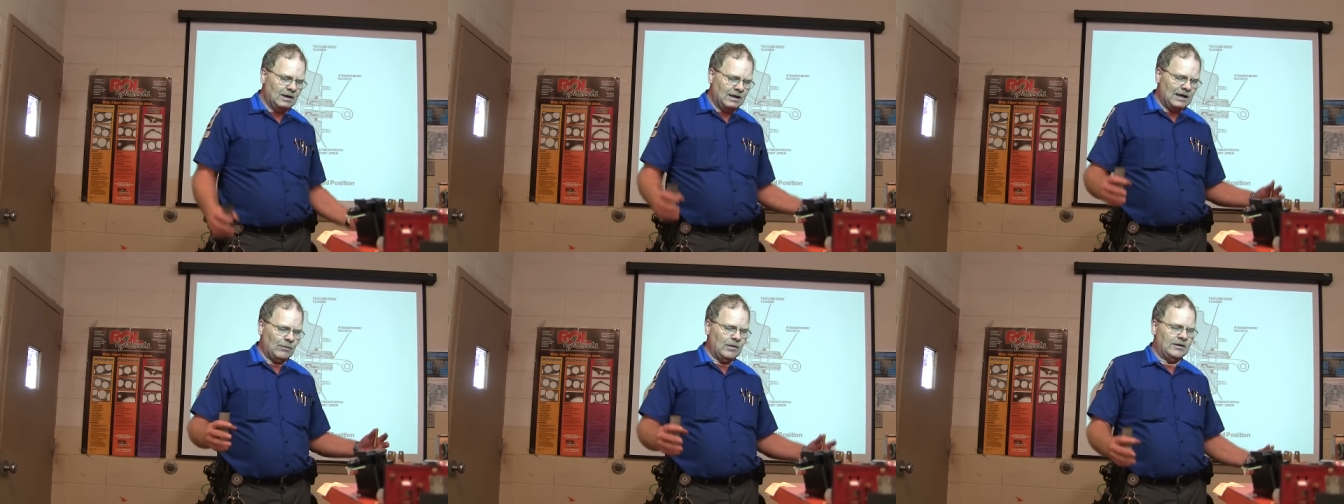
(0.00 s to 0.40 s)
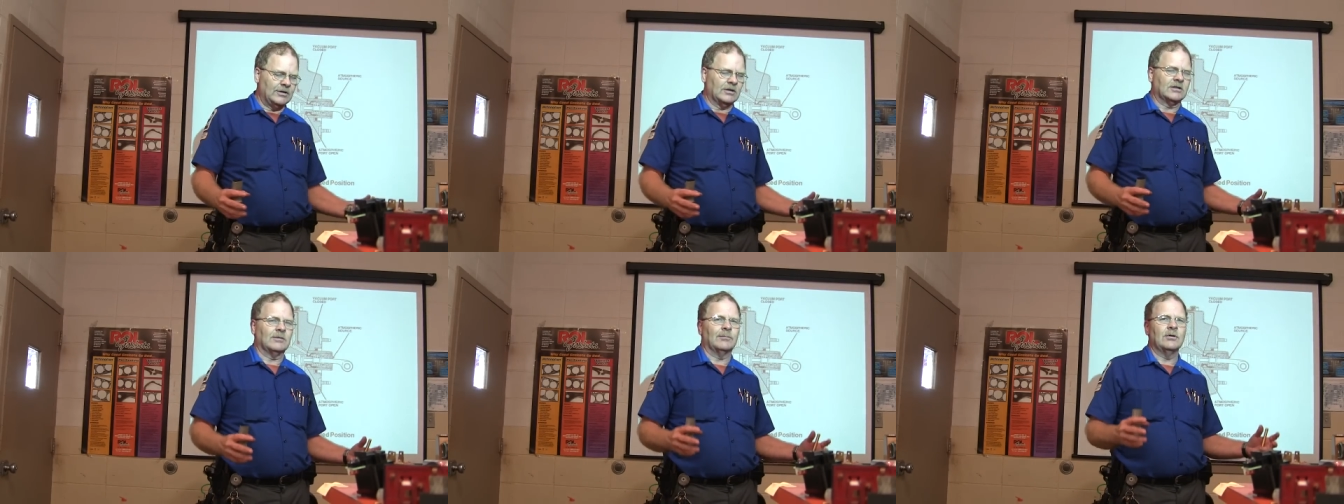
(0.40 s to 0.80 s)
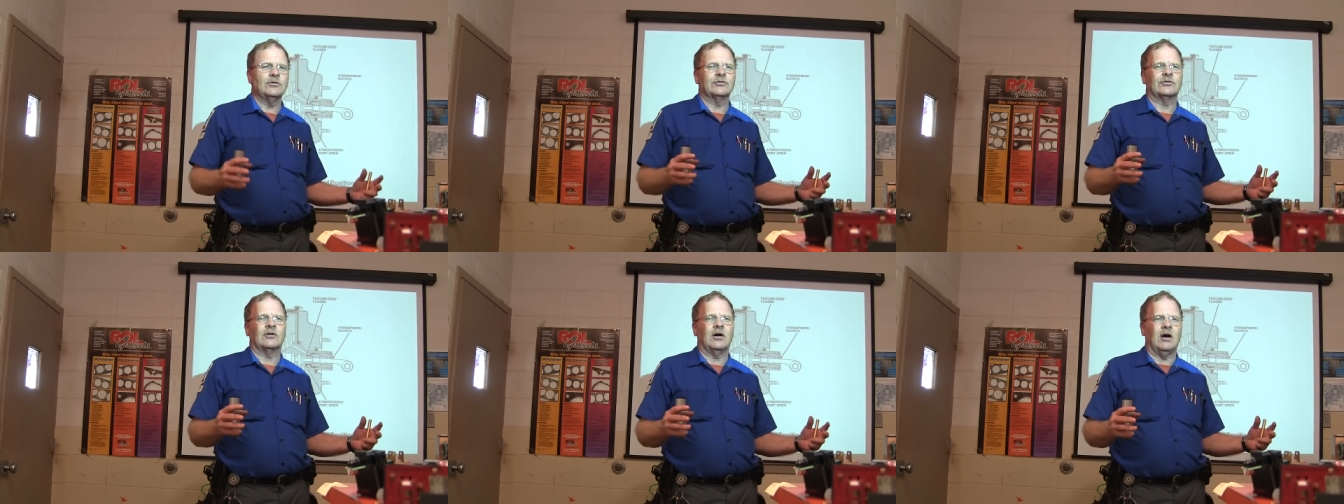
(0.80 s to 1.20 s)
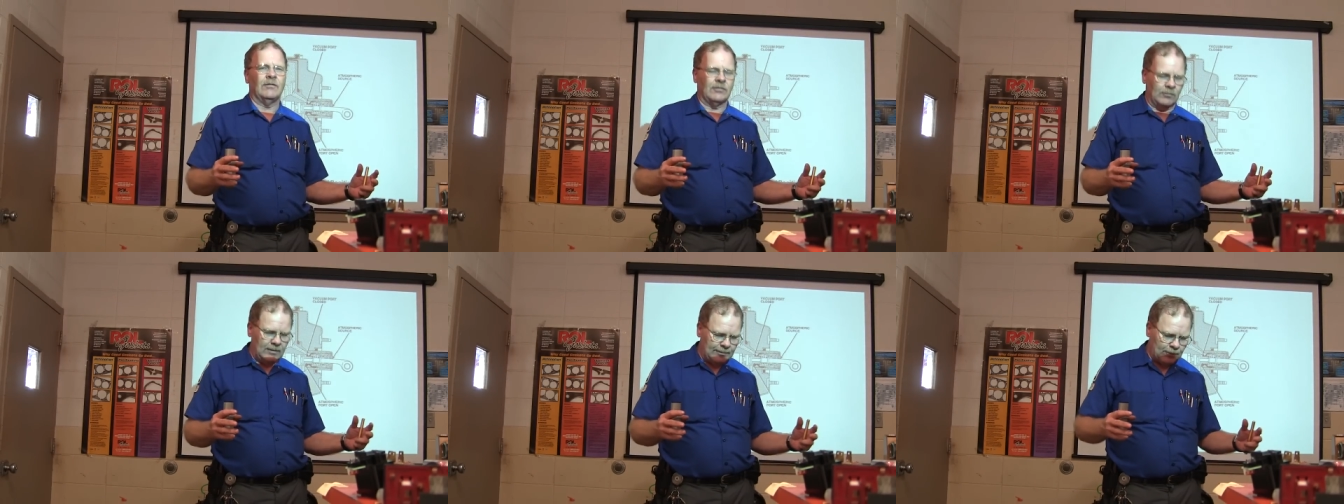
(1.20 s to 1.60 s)
and we took the booster off
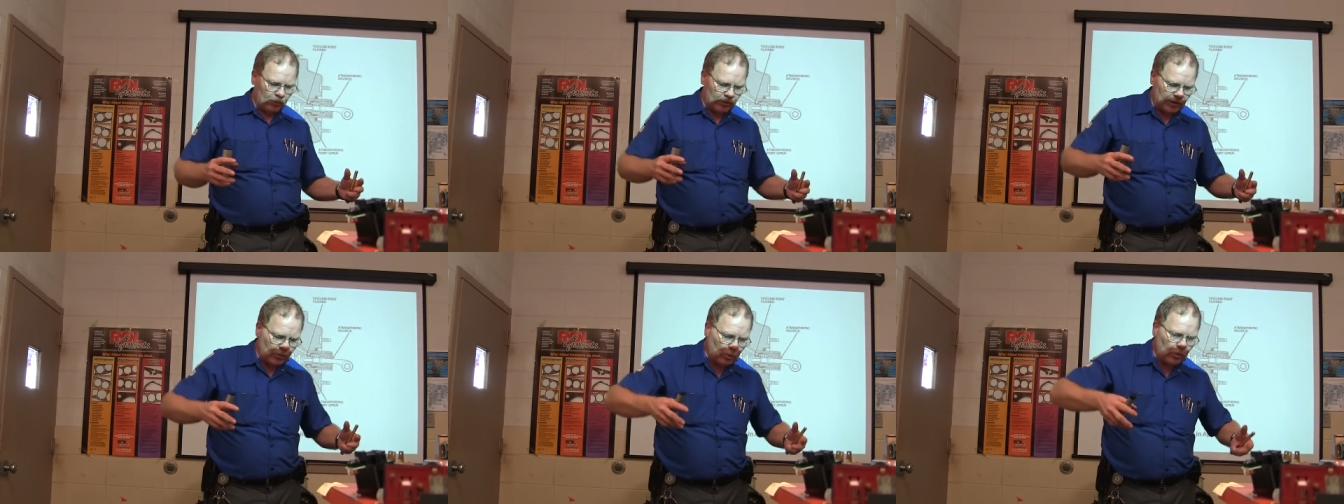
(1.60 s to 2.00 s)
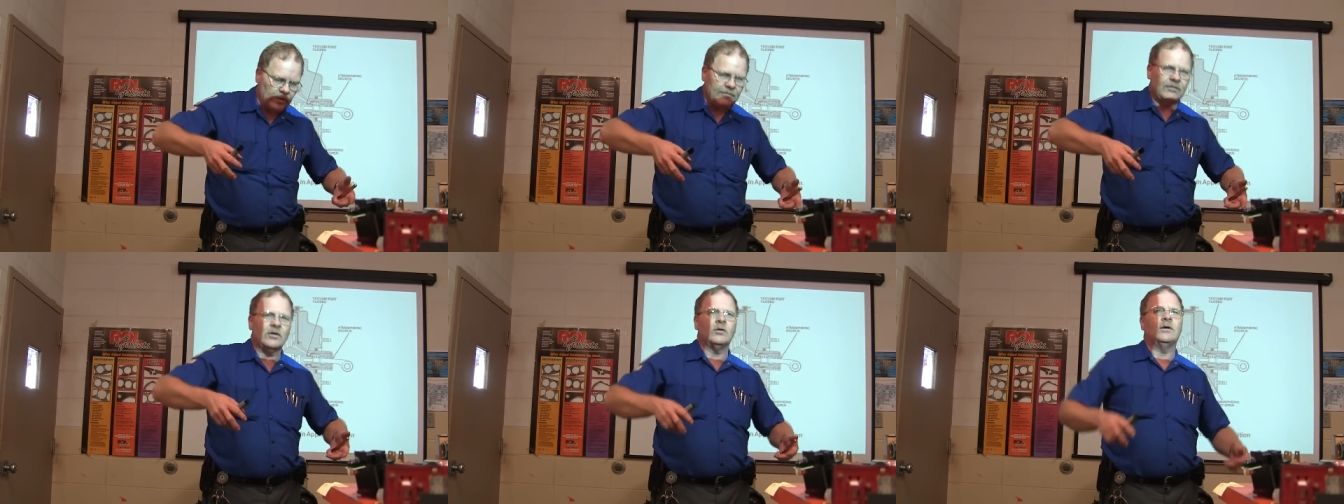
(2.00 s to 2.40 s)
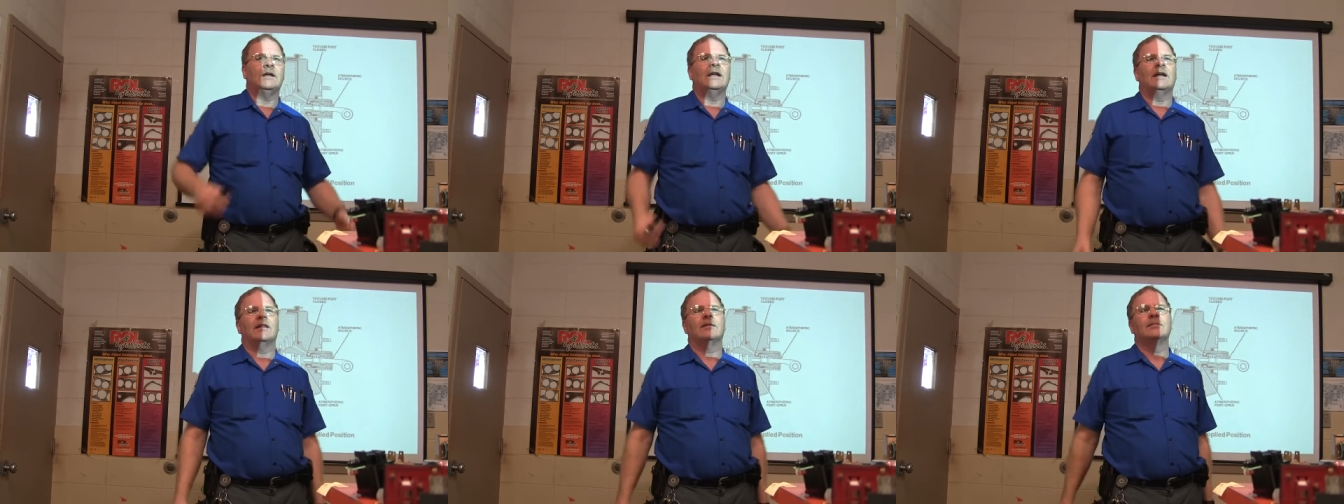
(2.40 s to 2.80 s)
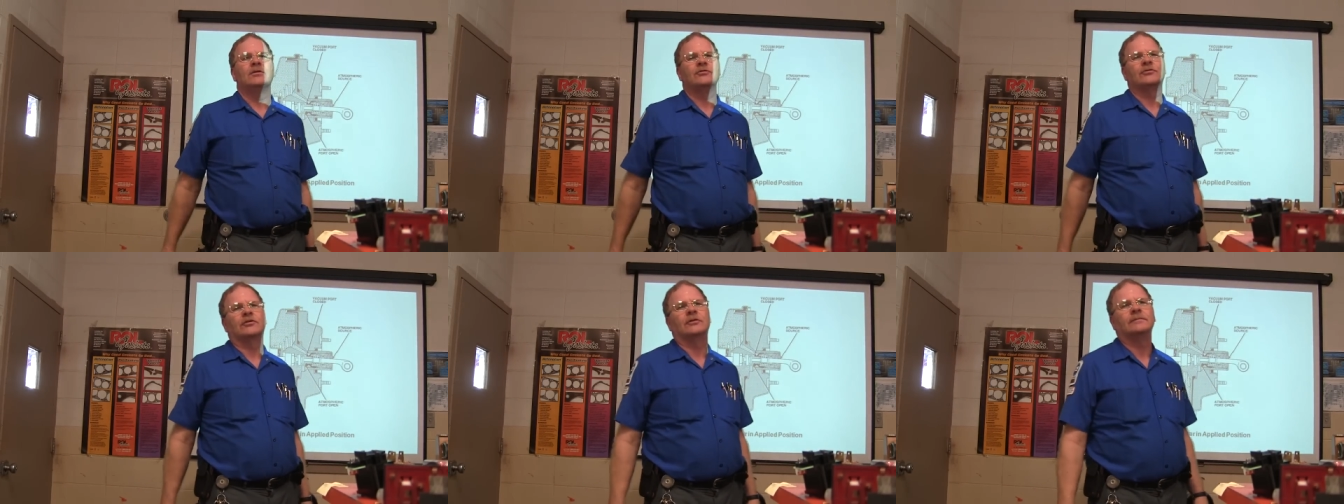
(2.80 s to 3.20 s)
and we poured a quart of fluid out of the
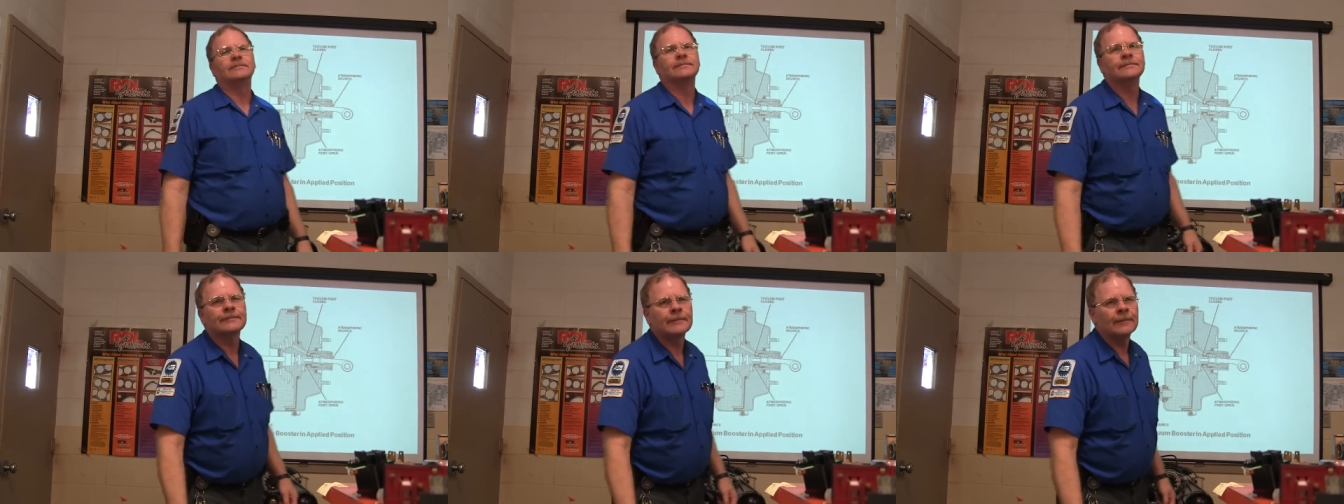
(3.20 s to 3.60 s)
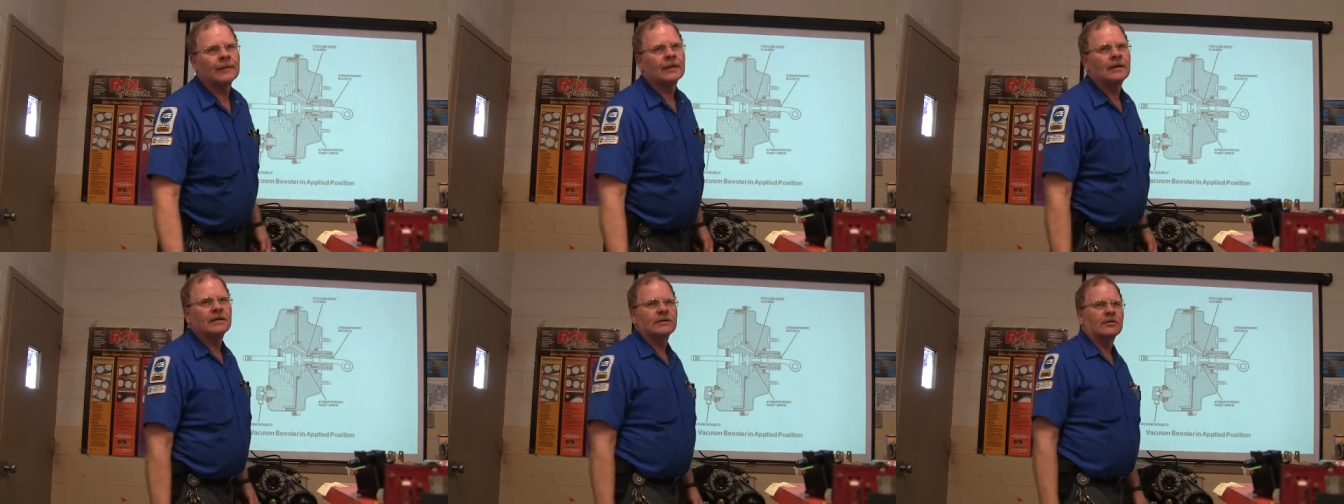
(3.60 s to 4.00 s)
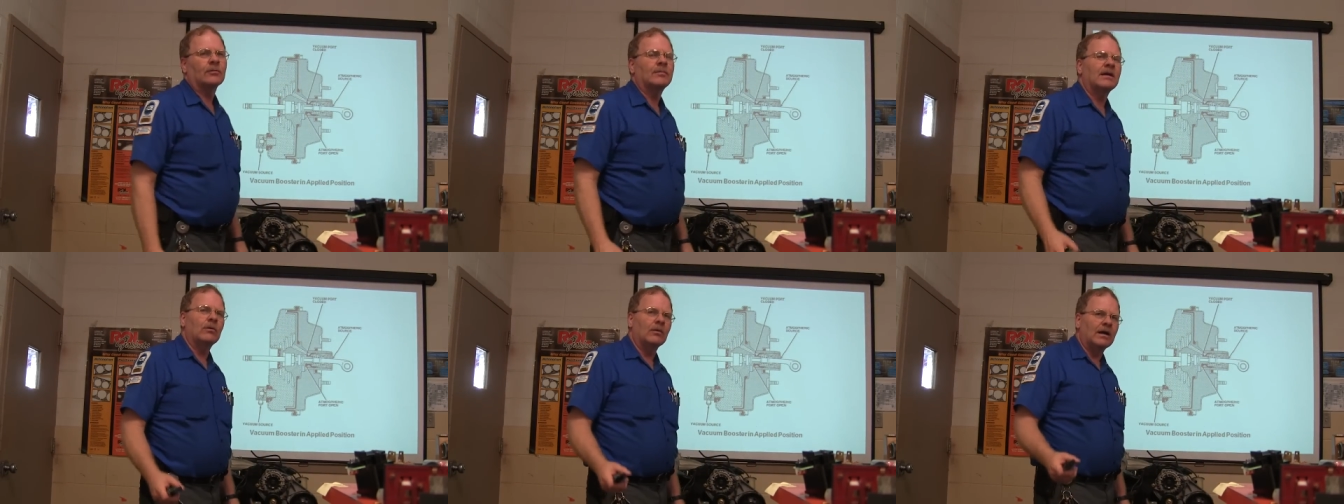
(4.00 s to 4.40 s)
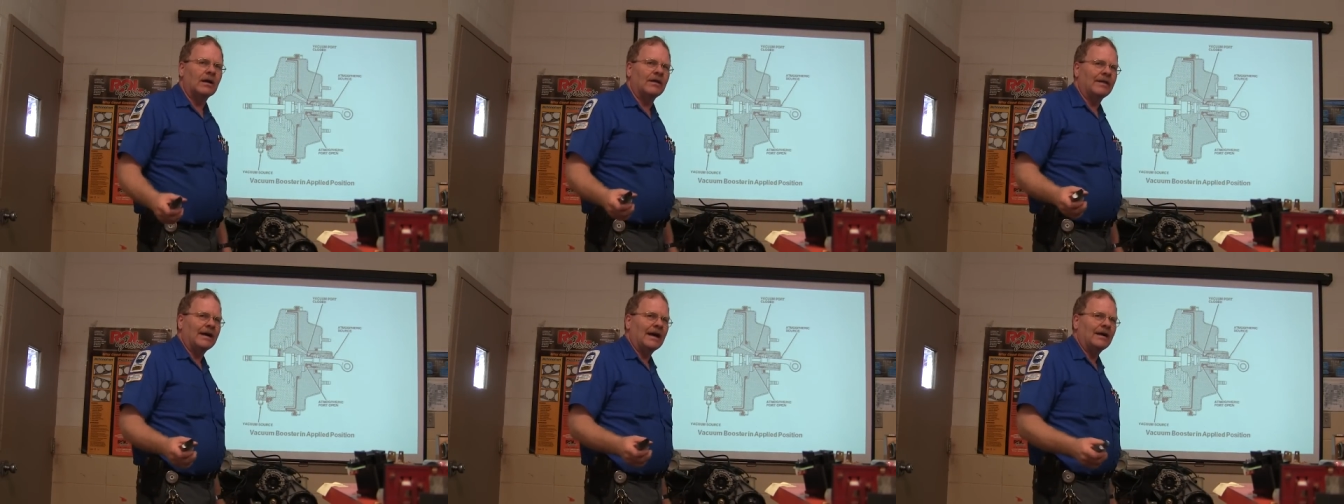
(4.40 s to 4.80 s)
booster. be aware
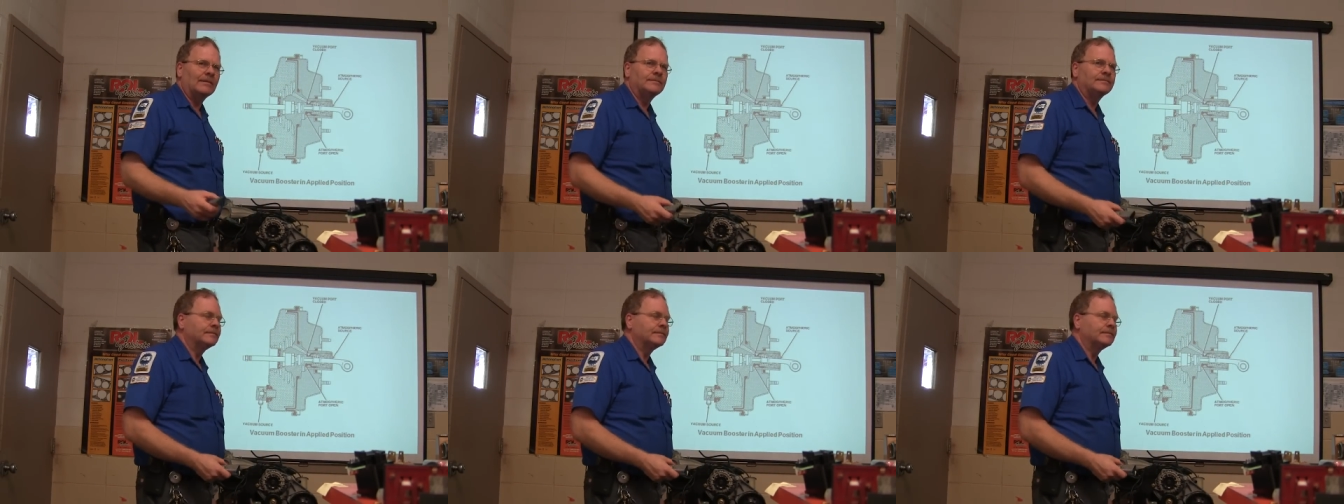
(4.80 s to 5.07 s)
of that.